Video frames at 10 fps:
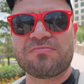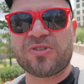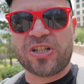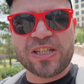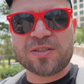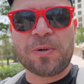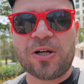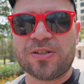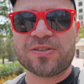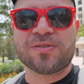cheese
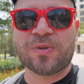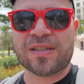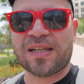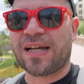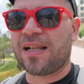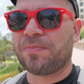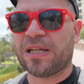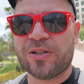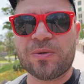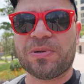balls with like
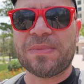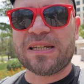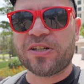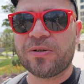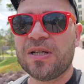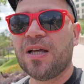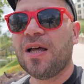jalapeno and pimento.